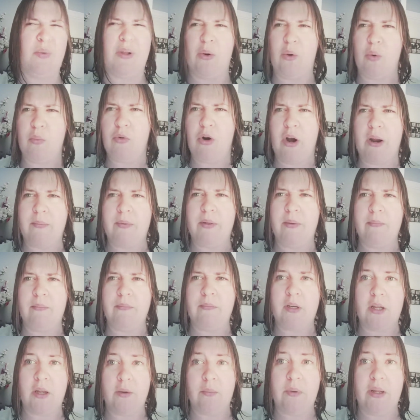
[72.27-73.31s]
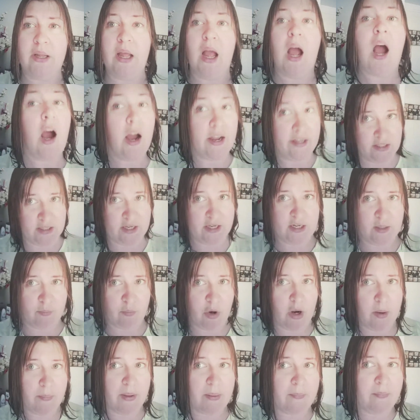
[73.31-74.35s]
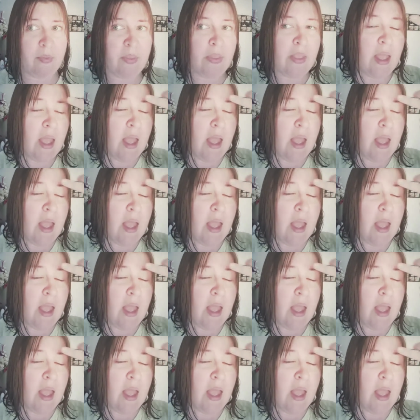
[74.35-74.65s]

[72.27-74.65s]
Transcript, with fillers: we all bribe them, don't we? I certainly bribe him.